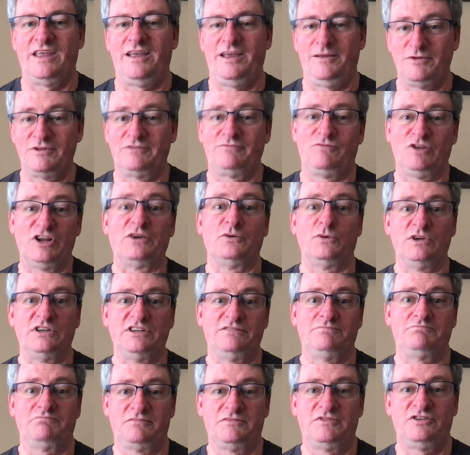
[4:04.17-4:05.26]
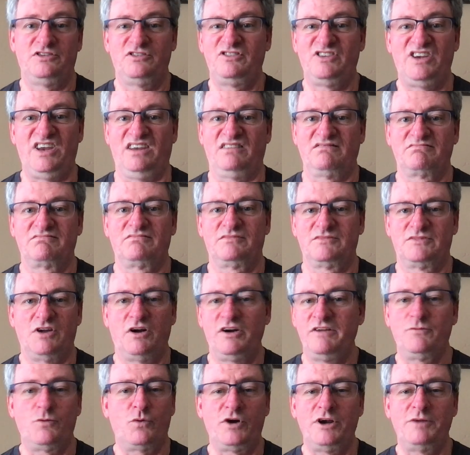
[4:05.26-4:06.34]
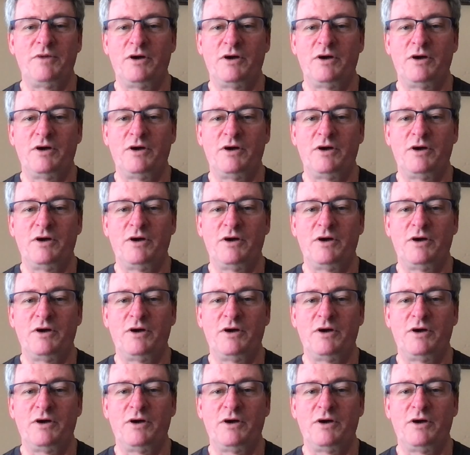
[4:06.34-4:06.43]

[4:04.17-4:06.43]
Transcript: I mean, literally, just sit. Don't even worry